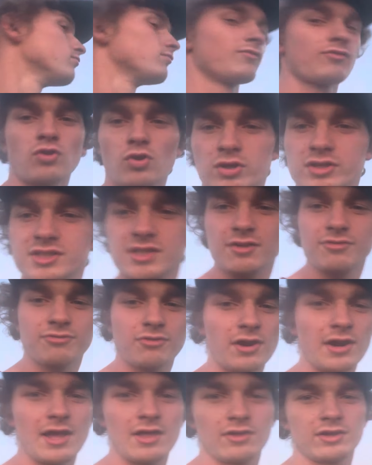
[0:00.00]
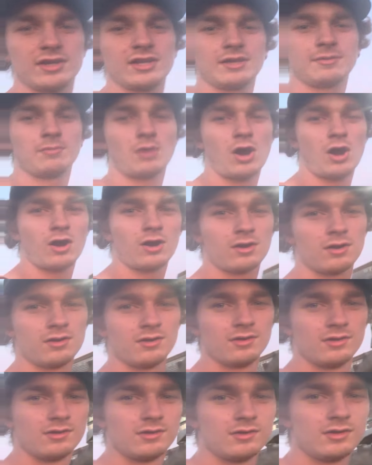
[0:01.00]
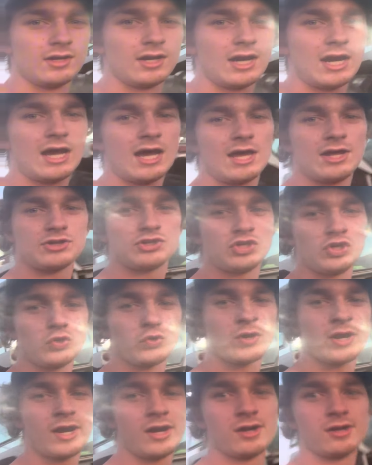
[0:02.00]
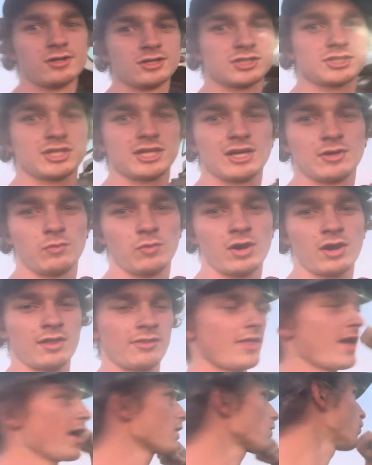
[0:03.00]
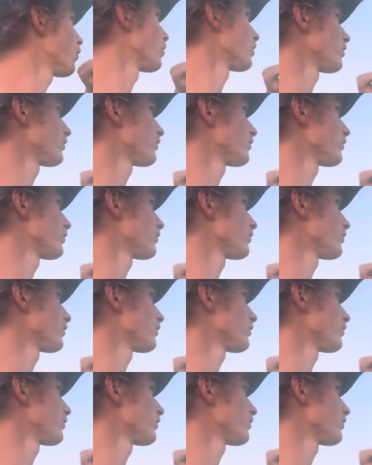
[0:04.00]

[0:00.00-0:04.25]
course, the front LED bar. And two rears and one on that corner